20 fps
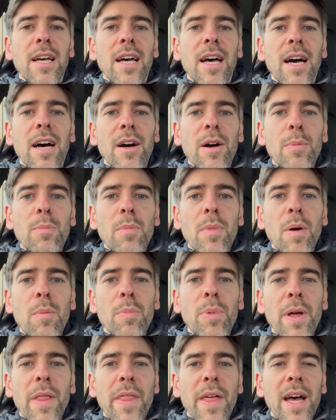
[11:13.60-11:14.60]

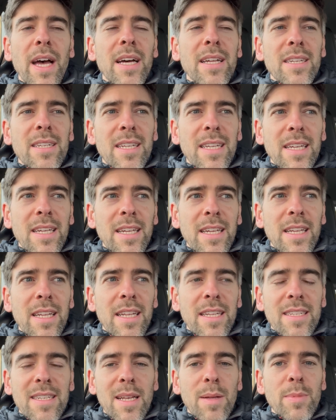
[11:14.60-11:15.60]
But that
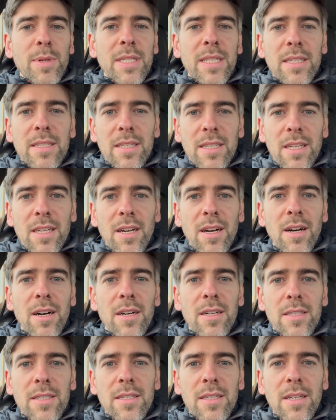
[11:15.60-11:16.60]
is limited to
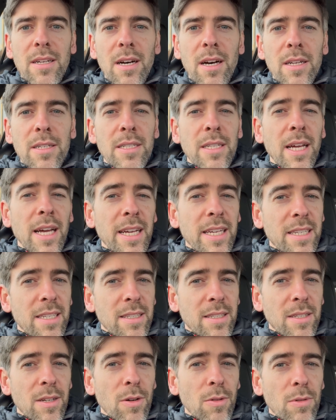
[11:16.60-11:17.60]
cars under 8
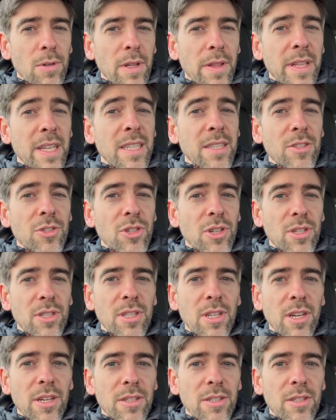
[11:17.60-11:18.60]
years old, and this has just
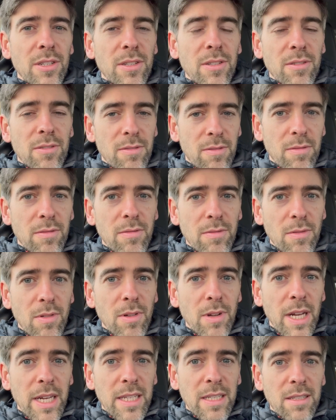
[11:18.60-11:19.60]
turned
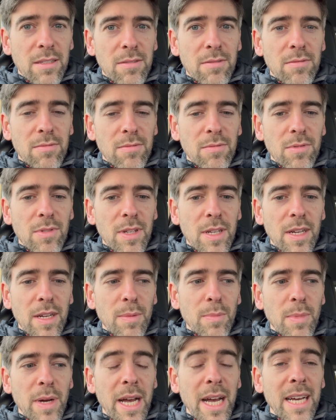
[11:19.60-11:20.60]
8.
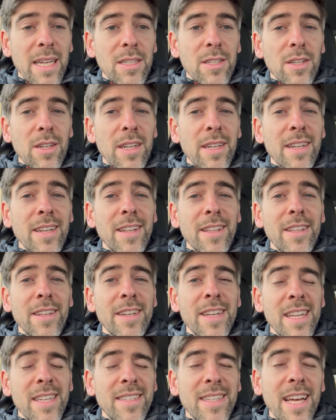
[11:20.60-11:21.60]
And
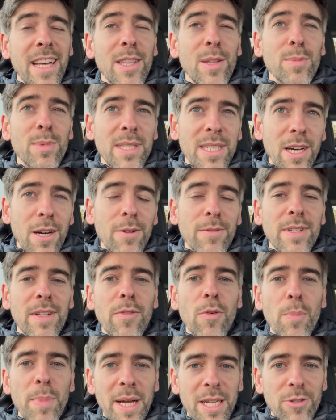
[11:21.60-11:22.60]
Nissan themselves have
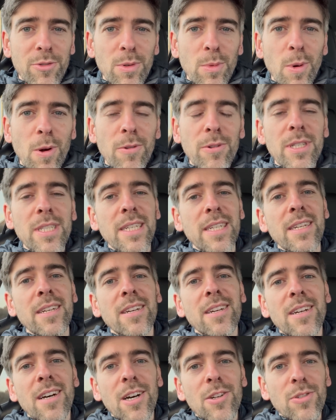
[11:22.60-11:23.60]
a battery warranty,
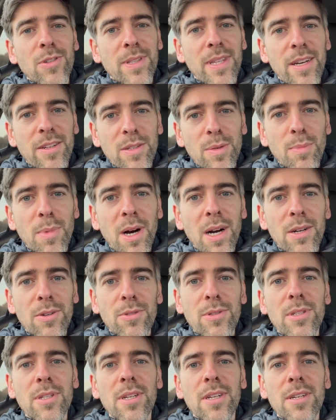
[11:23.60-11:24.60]
100,000
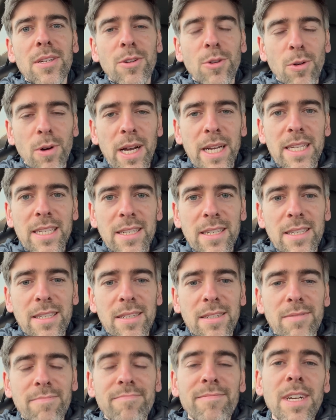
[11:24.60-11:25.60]
miles or 8
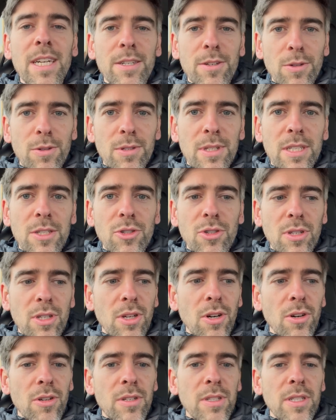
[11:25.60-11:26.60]
years, and of course it's just gone.